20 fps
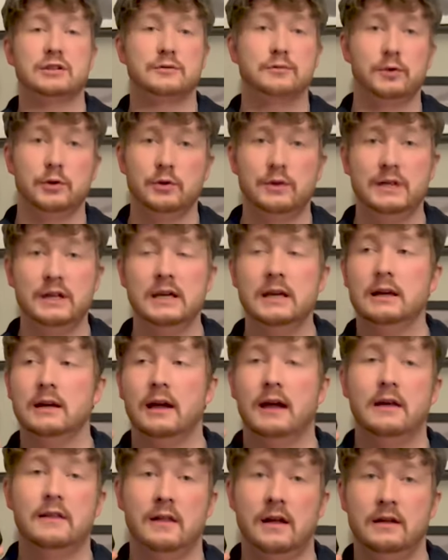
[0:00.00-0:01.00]
a
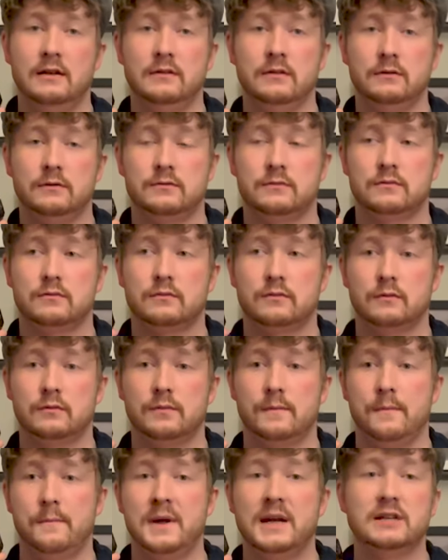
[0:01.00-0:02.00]
smoothie and then
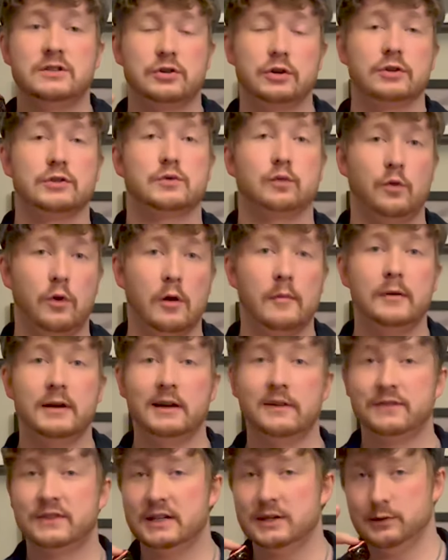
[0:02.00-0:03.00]
make sure it's warm
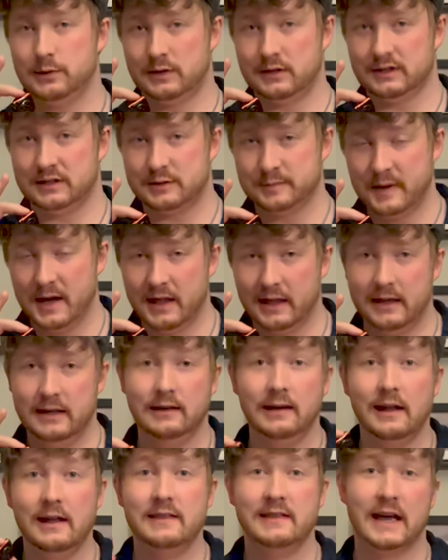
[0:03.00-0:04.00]
enough that you can smell
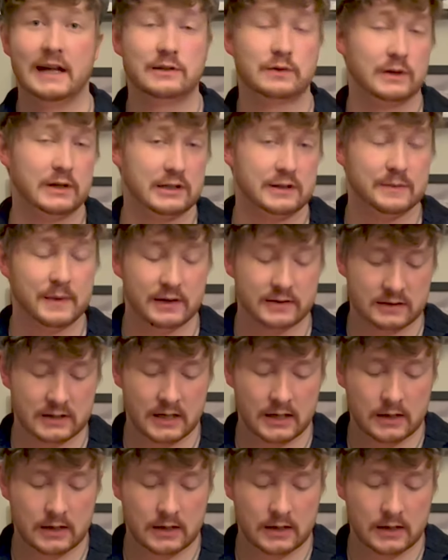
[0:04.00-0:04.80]
it, and that's what it